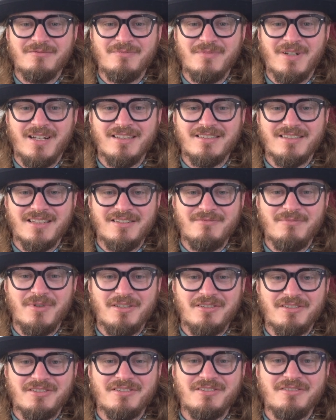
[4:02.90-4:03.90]
As I
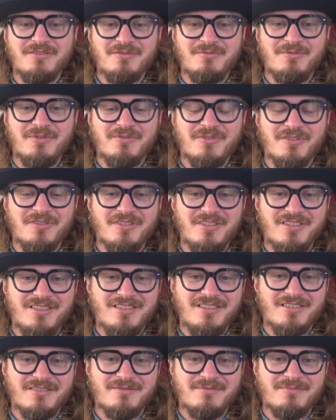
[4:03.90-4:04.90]
mentioned, we've got
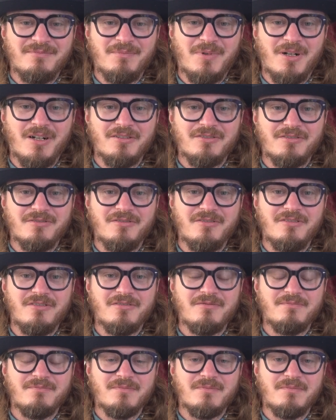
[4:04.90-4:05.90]
the partial
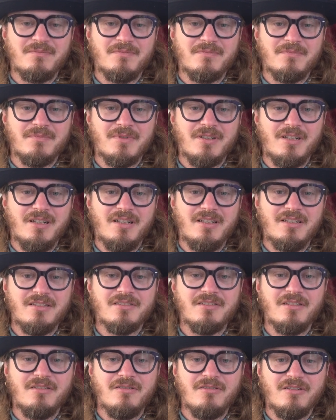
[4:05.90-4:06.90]

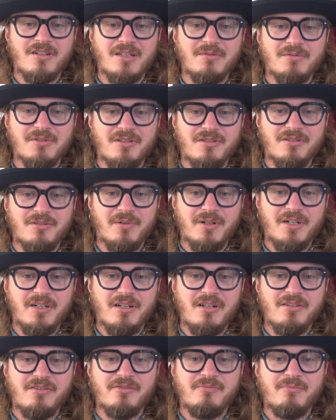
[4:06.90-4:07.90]
solar eclipse on the
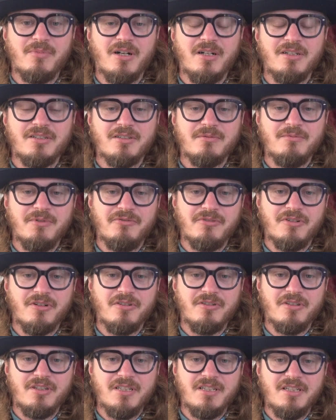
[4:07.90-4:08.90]
29th of March, and we've
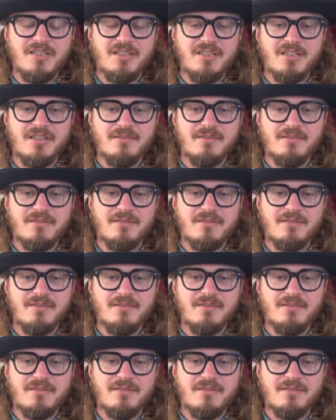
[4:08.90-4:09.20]
got the